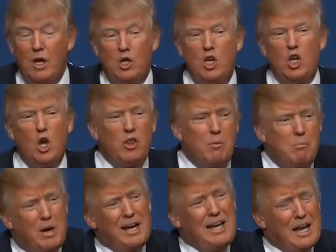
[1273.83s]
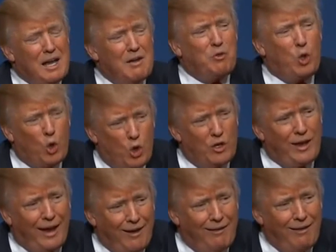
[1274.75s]
Do you know the money I have turned
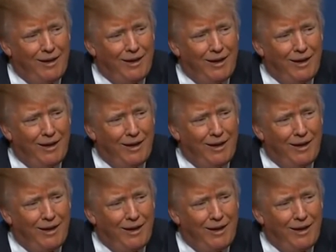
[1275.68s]
down?